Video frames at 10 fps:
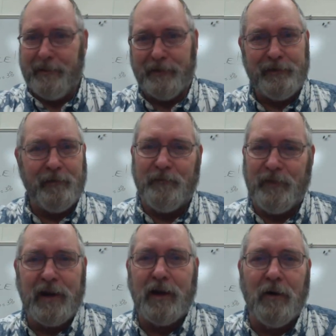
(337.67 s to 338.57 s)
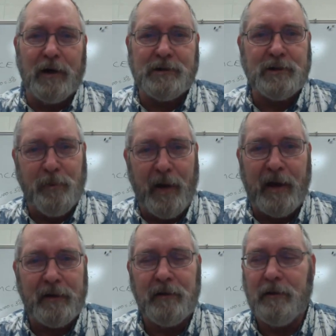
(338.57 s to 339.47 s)
There's a video, I
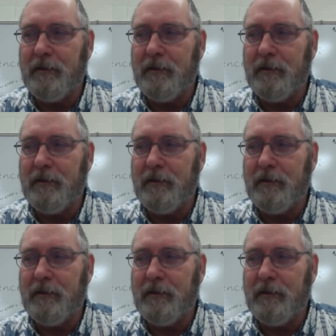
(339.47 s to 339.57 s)
suspect.